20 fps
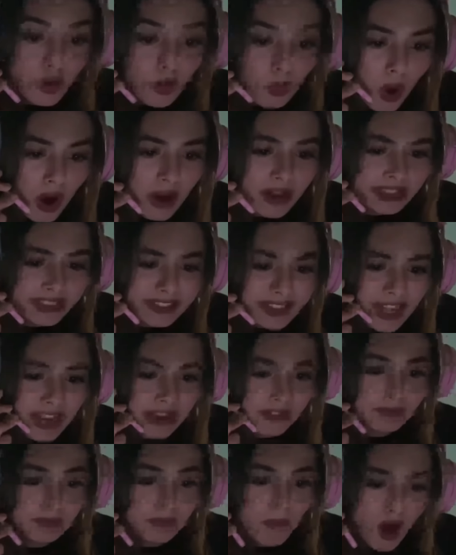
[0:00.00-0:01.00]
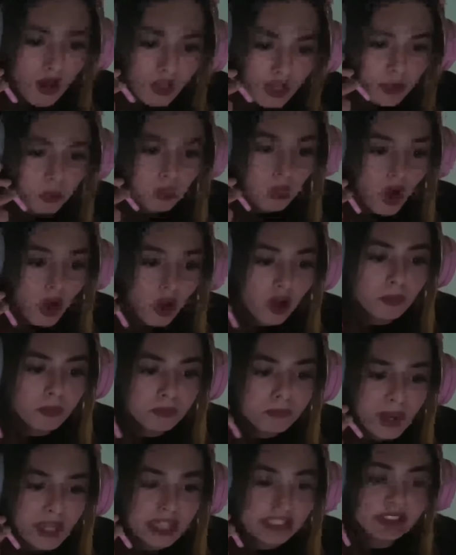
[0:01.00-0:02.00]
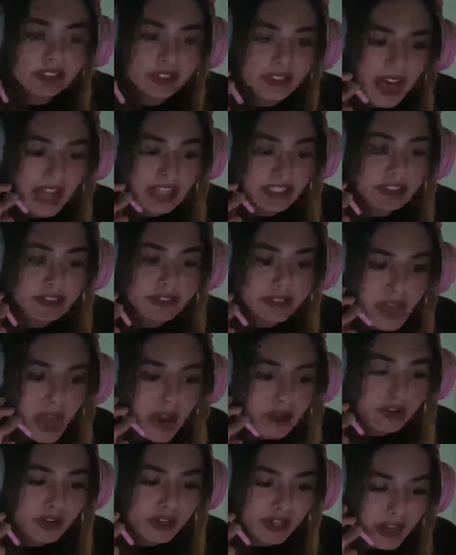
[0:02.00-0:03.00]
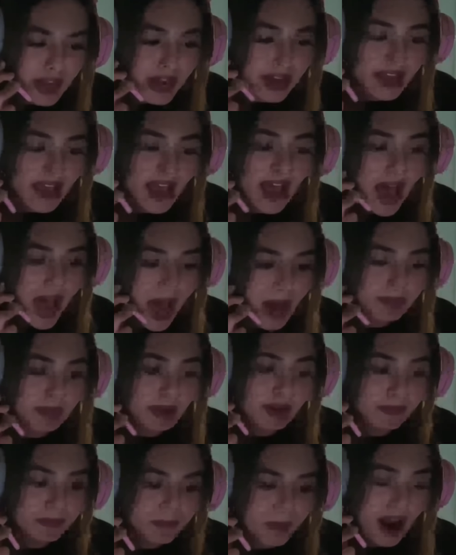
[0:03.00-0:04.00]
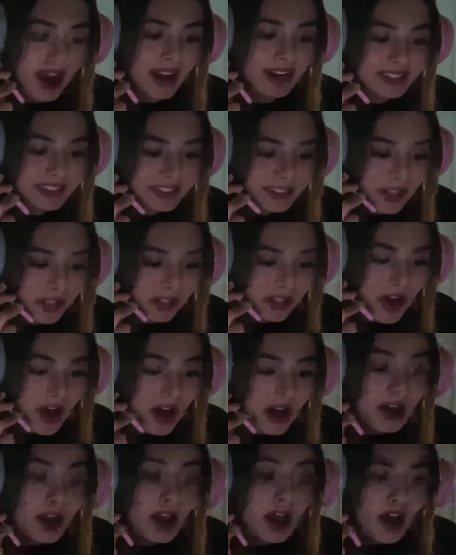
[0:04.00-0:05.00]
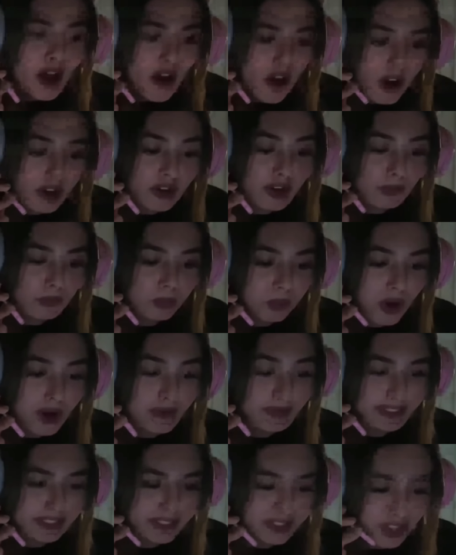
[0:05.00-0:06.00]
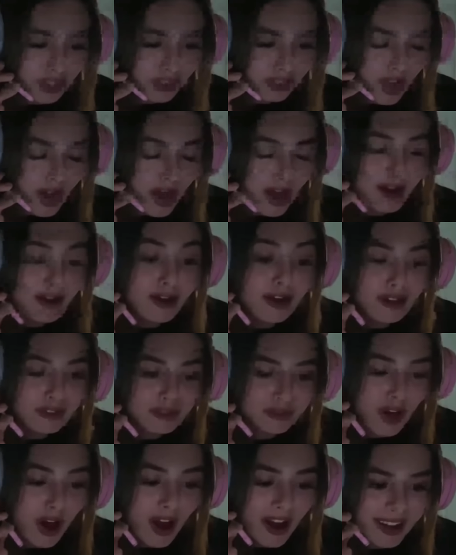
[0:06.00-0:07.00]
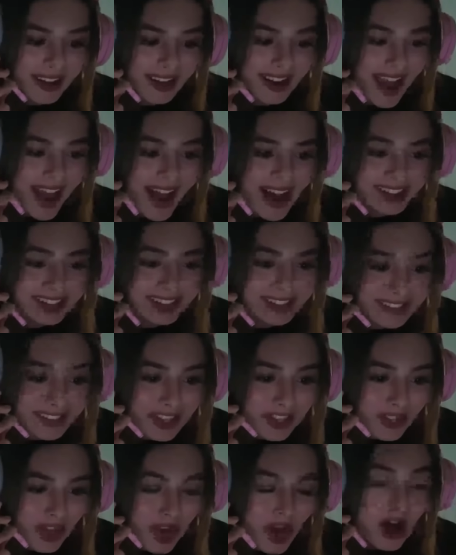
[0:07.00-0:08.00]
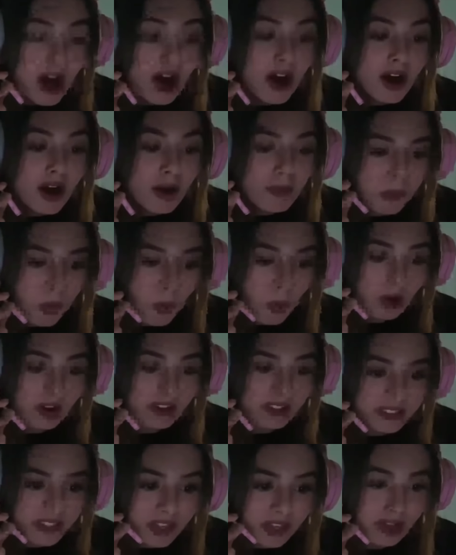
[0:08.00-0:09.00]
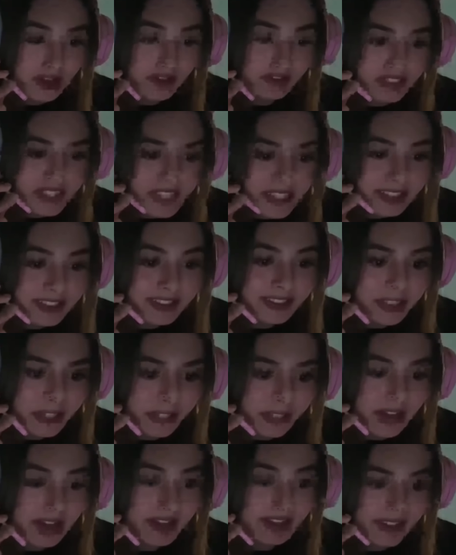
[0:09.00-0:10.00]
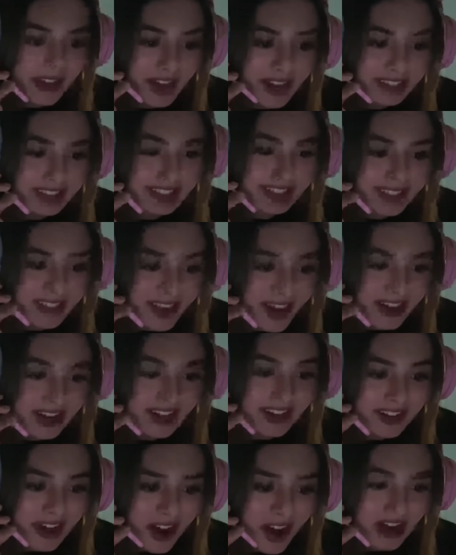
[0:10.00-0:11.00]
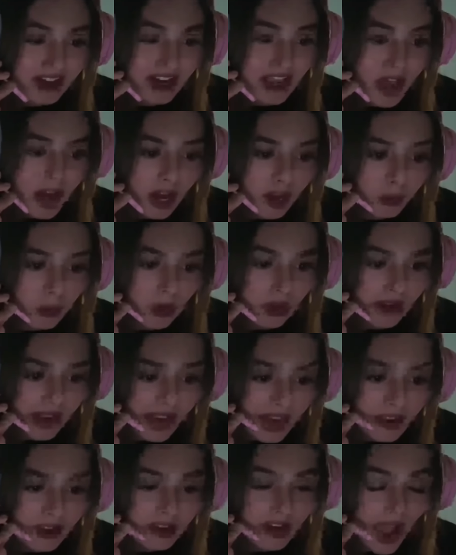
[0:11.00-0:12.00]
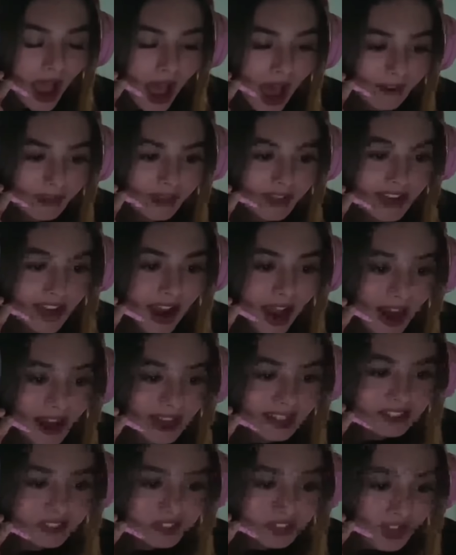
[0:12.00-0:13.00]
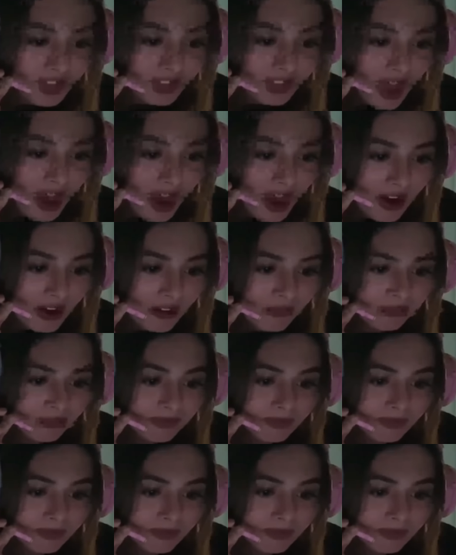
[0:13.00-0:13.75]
Wanna save Molly? Well, bitch, that's never gonna happen. Bye, Zilla. Unemployment, Zilla. Lying ass, Zilla. Poor Zilla, Leech Zilla. 1999 Elmo hair having ass, Zilla.